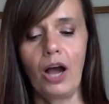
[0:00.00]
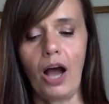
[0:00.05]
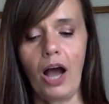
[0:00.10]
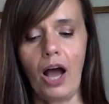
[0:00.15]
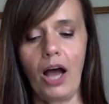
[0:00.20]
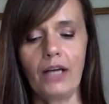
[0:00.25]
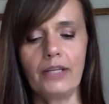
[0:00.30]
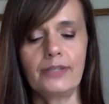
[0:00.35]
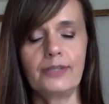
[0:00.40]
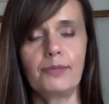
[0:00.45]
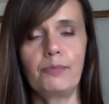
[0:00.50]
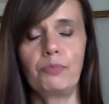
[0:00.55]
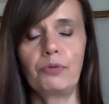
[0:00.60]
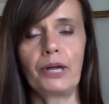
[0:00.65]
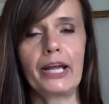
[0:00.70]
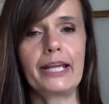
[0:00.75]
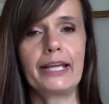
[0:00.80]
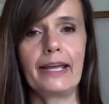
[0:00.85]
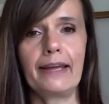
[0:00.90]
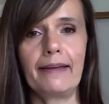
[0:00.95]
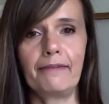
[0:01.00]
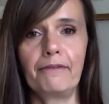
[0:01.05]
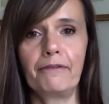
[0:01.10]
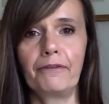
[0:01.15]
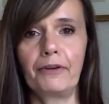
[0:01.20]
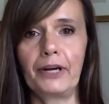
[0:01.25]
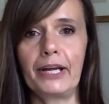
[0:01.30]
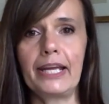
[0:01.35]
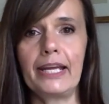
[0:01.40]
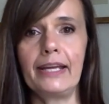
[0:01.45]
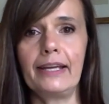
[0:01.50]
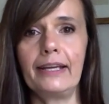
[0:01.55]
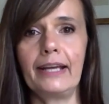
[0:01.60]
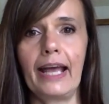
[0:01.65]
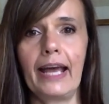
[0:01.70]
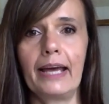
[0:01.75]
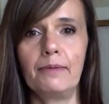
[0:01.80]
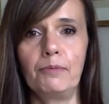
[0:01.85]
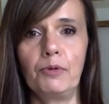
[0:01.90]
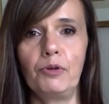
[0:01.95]
us breaking free
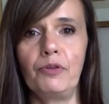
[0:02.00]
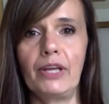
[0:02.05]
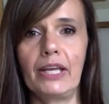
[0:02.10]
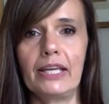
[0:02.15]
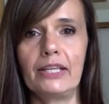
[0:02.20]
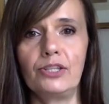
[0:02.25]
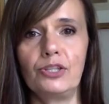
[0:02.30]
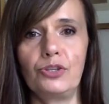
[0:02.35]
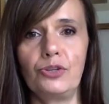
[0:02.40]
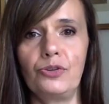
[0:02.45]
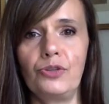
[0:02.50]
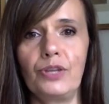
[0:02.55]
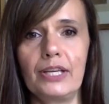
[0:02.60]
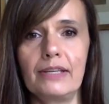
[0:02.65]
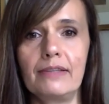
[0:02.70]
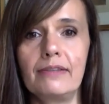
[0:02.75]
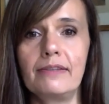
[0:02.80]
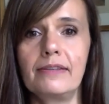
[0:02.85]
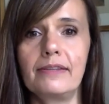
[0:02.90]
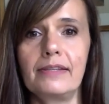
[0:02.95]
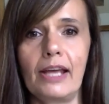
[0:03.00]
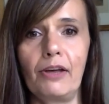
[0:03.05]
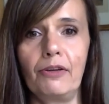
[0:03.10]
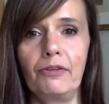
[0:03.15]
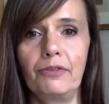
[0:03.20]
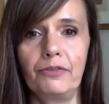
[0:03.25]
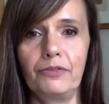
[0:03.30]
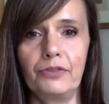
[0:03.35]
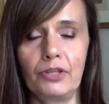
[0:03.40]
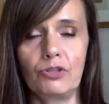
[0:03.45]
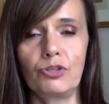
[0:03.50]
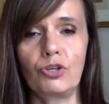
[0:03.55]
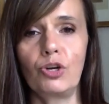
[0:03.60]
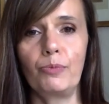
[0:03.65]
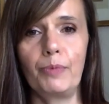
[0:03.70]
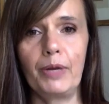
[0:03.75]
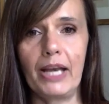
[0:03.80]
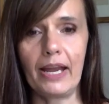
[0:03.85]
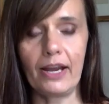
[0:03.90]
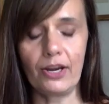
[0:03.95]
and moving into this
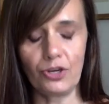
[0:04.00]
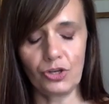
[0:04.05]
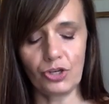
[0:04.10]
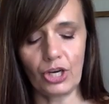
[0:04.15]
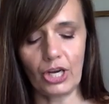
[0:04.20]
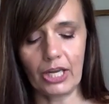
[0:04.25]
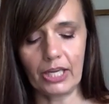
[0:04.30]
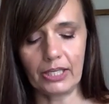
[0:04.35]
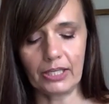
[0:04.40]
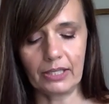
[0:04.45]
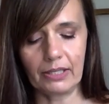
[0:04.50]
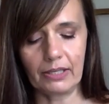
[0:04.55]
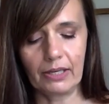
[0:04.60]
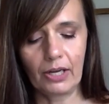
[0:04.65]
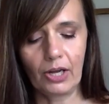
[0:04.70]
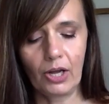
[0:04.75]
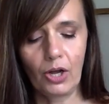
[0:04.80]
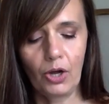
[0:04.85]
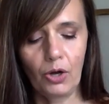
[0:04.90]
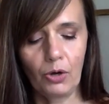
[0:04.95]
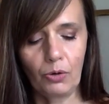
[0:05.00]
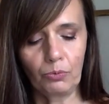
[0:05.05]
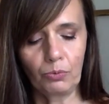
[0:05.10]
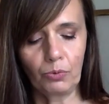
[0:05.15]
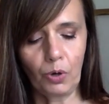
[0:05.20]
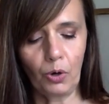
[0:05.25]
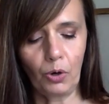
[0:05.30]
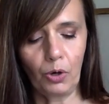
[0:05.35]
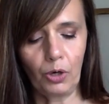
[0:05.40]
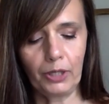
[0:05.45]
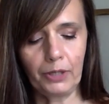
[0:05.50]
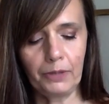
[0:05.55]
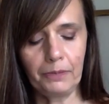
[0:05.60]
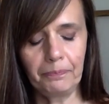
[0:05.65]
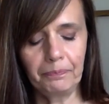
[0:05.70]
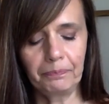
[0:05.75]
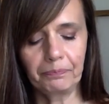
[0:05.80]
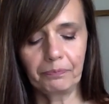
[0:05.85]
self-determination role.